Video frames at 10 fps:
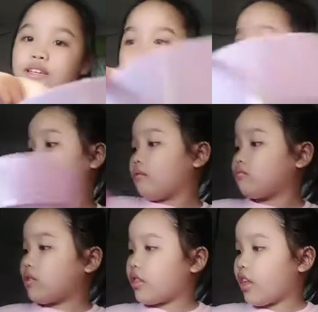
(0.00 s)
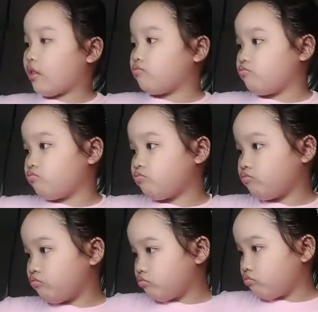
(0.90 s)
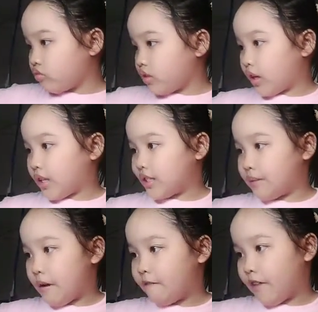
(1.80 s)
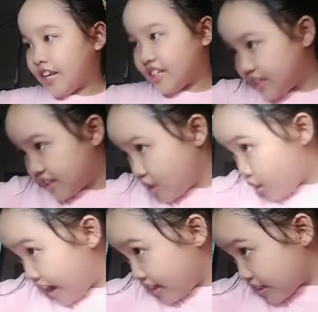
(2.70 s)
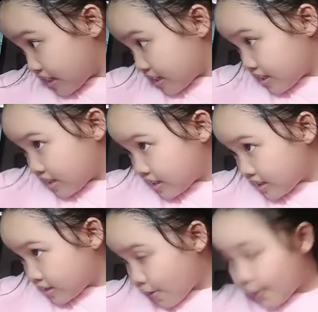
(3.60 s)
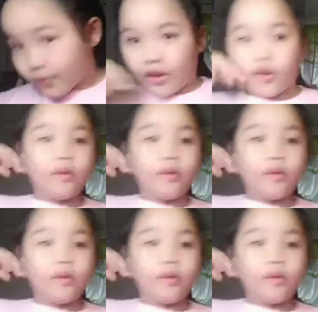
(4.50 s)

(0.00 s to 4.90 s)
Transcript: Ah, not there. You can't see my face. You can't. There.